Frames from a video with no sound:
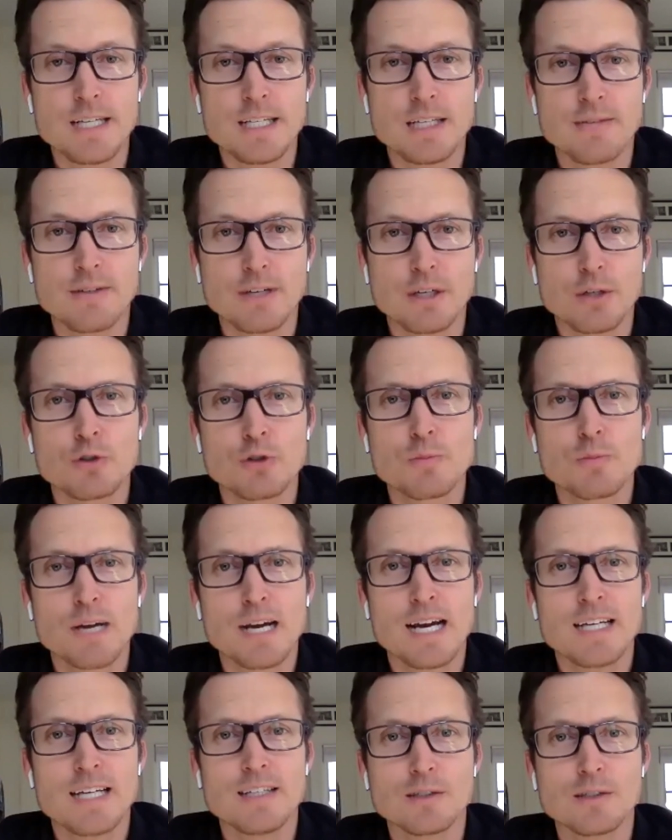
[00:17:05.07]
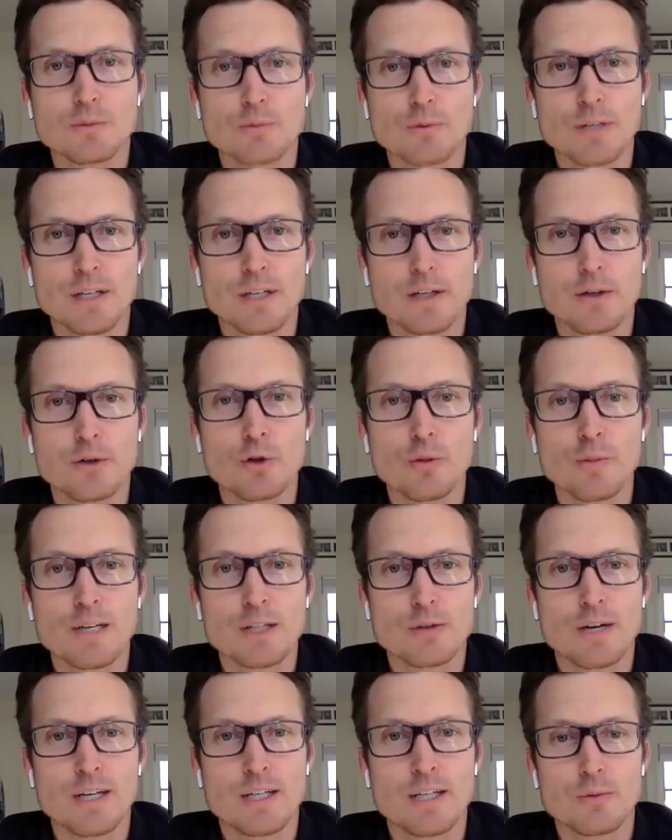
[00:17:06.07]
idea of like, who's my ideal reader? Who am
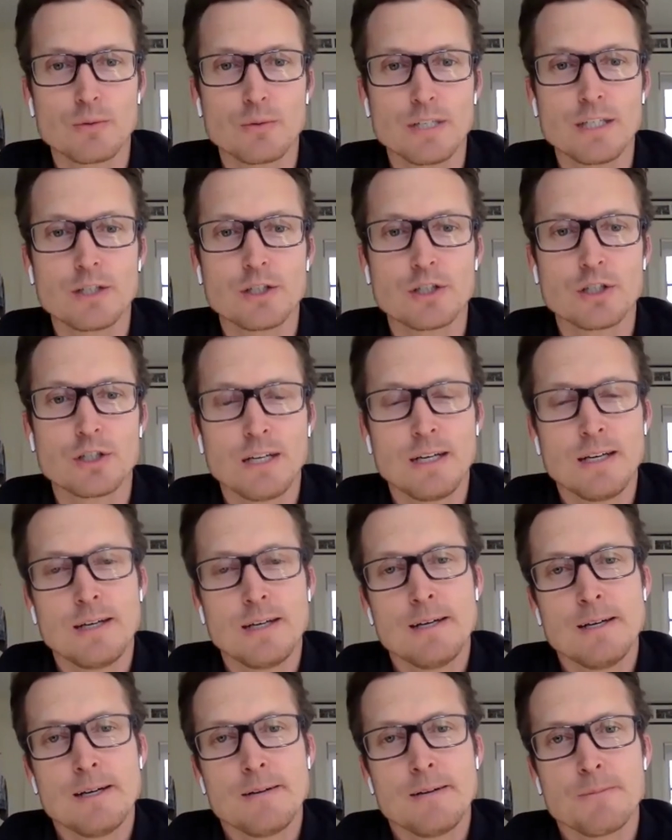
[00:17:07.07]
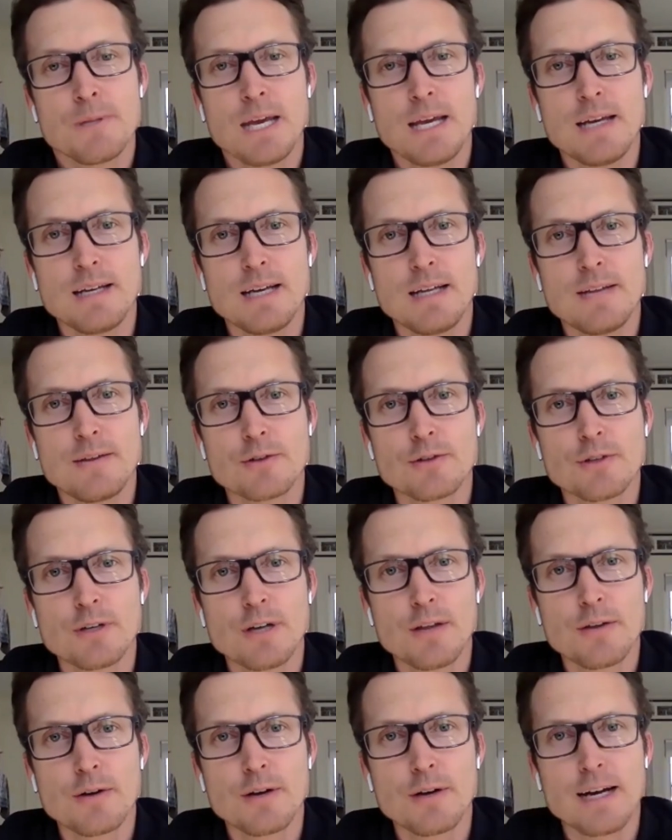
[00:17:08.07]
I trying to reach? And, and there's
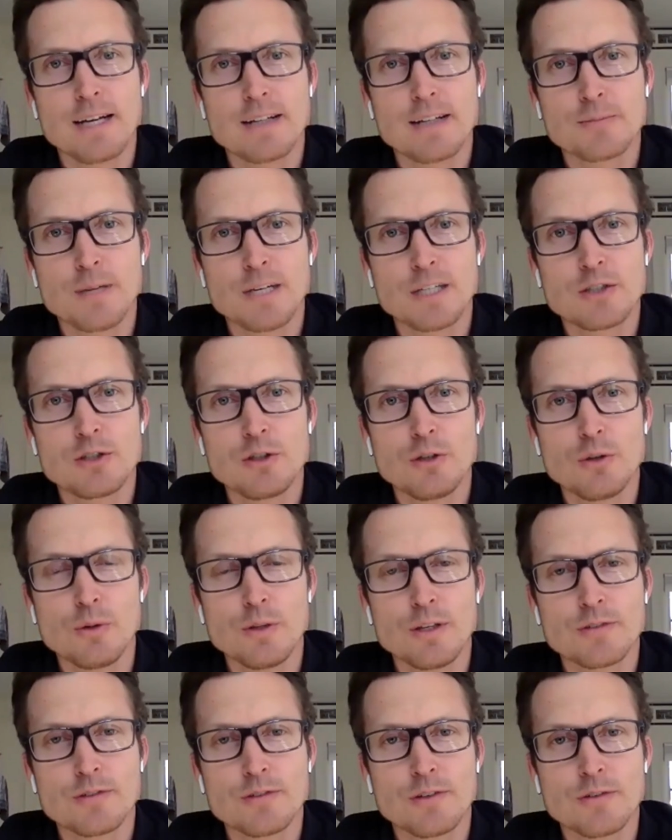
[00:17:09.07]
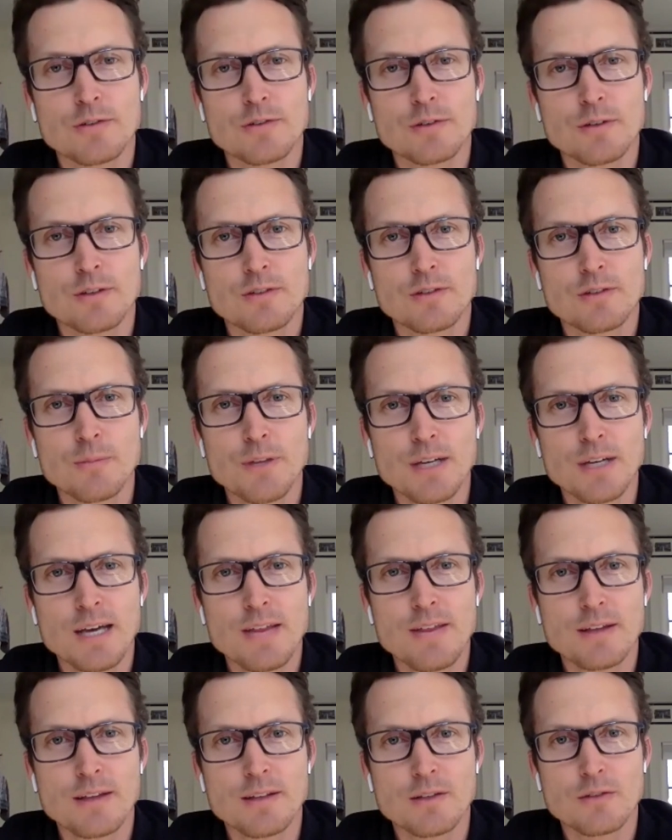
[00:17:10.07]
another aspect too, and this is something
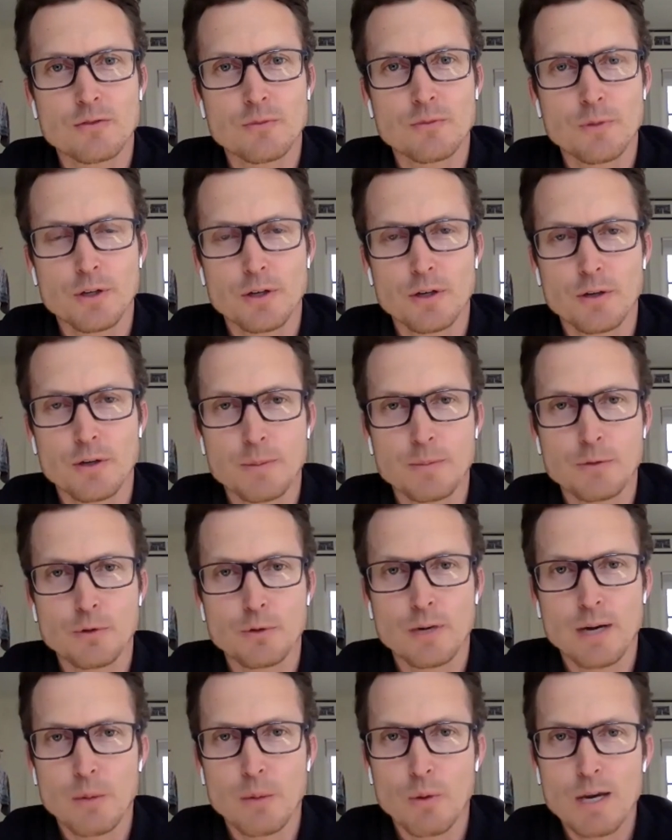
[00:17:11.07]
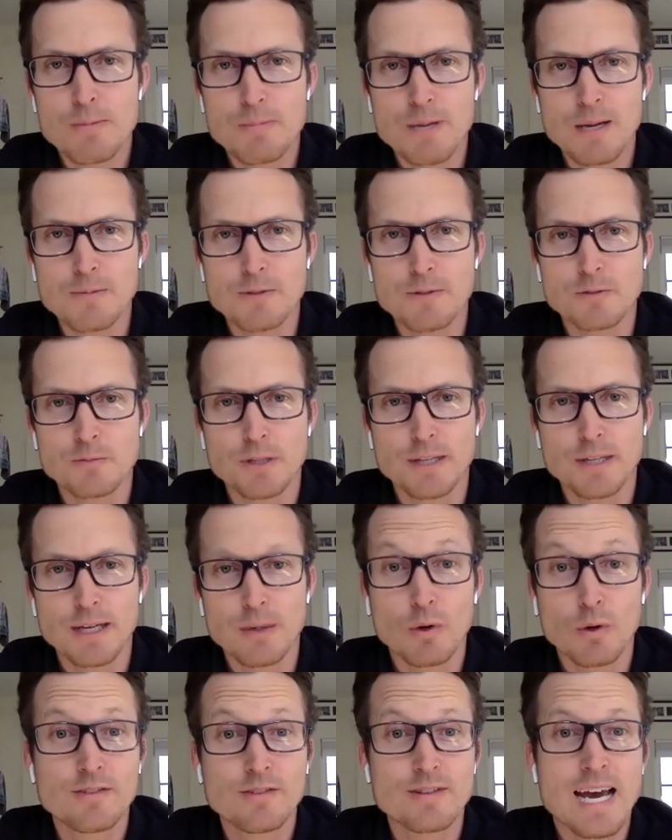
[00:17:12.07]
I think that's familiar to people who write white papers, but
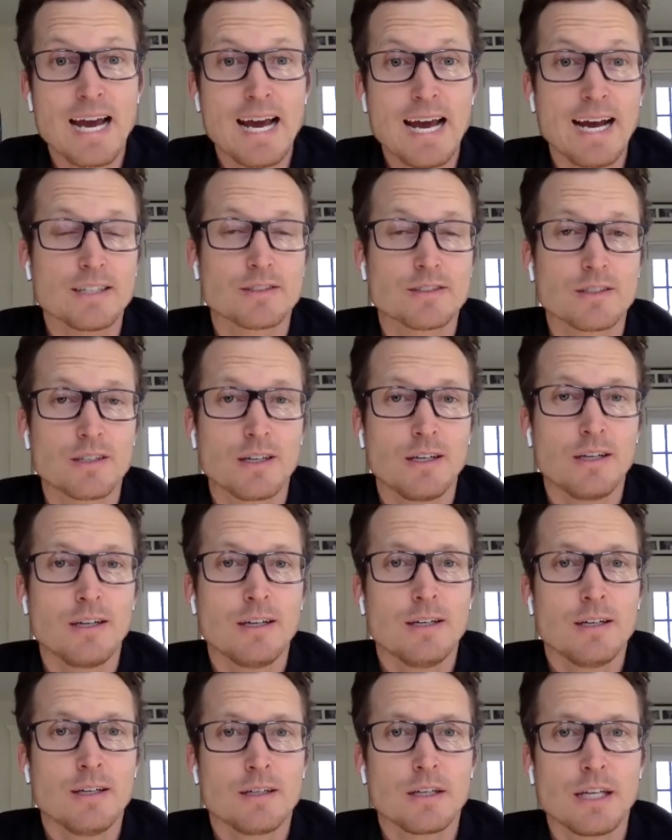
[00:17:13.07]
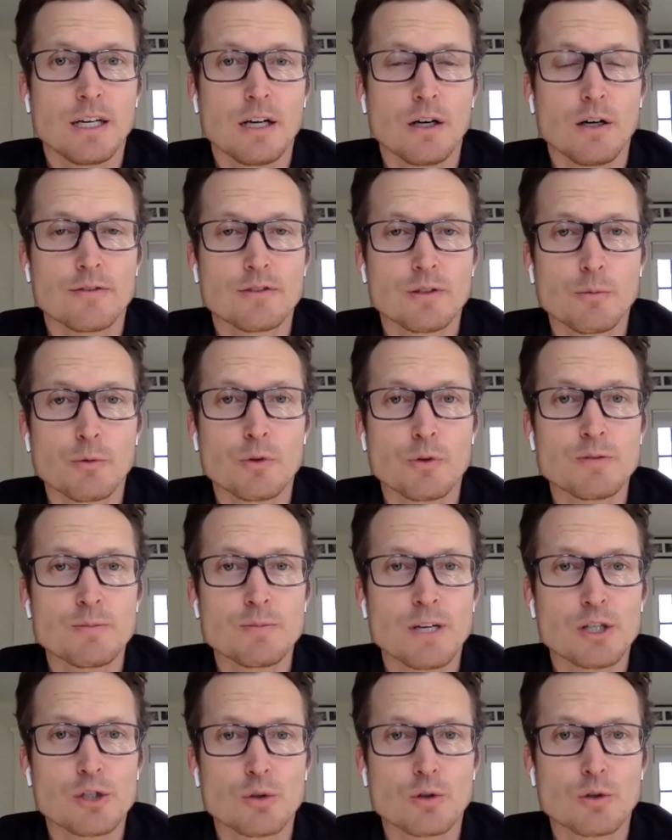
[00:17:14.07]
like, what's the ask? You know, if someone reads
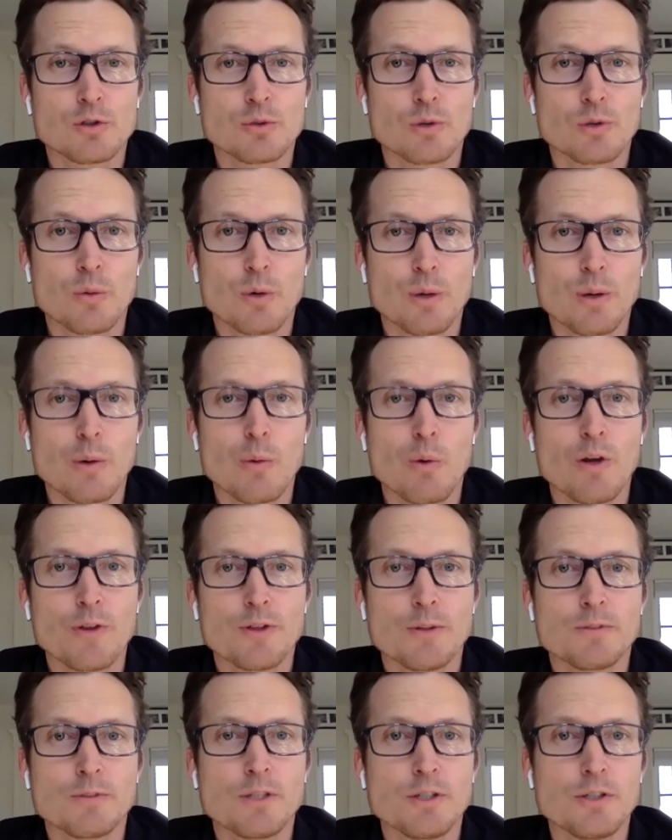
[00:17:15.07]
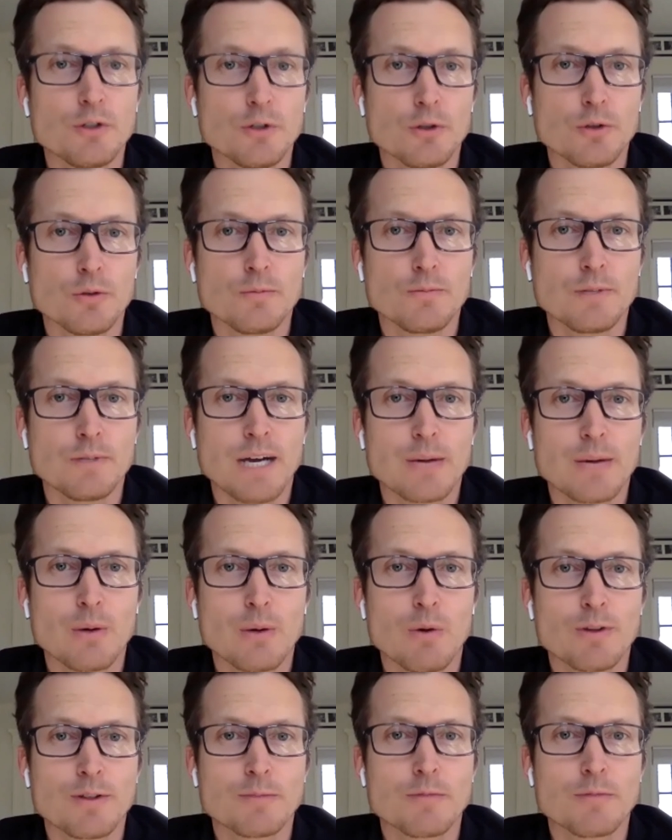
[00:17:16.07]
my short story, what do I want them to do? How do
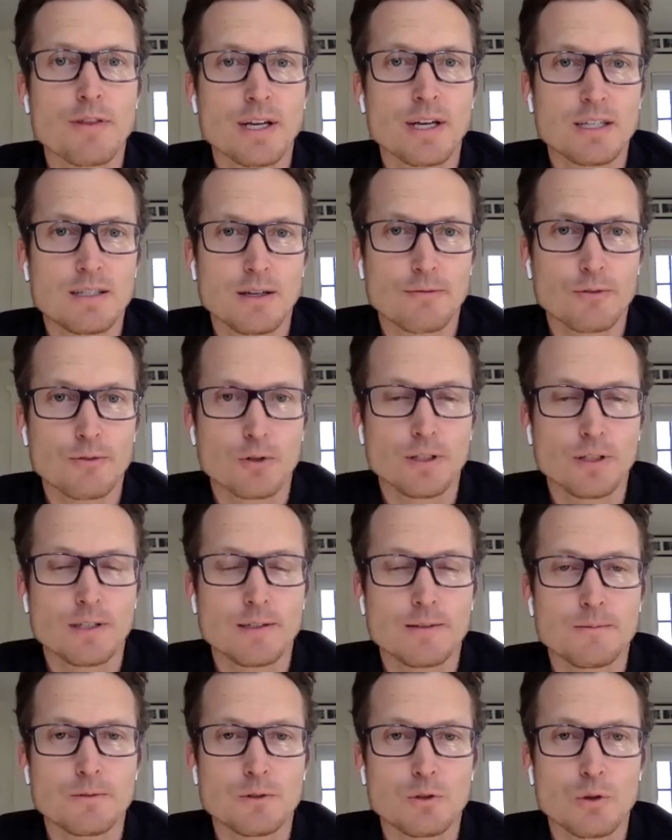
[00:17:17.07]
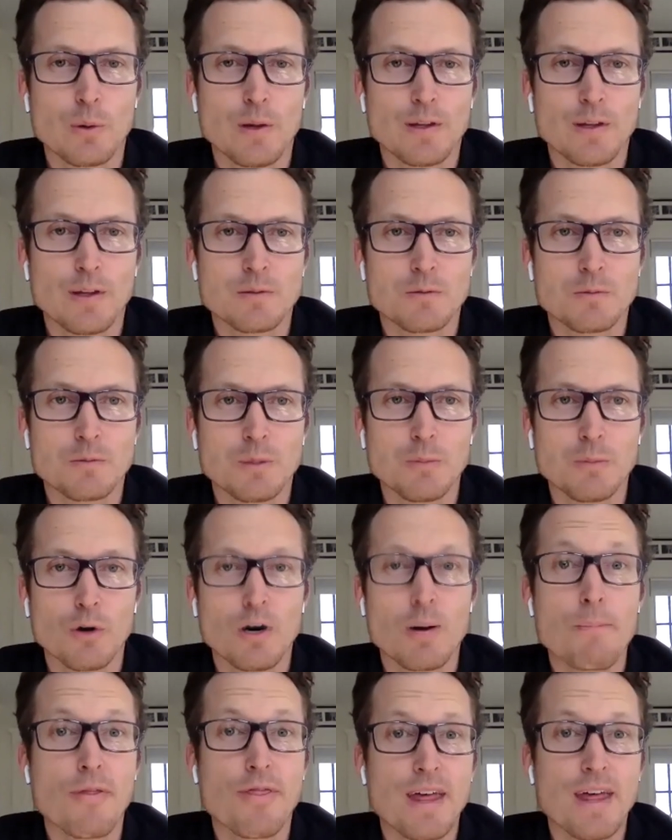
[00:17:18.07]
I want them to think differently? Do I want them to be
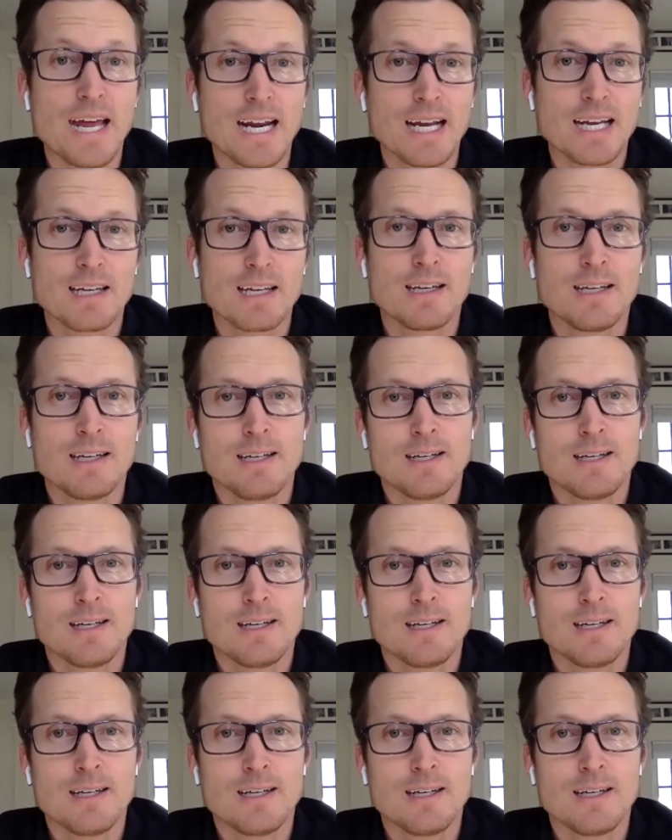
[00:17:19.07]
more empathetic?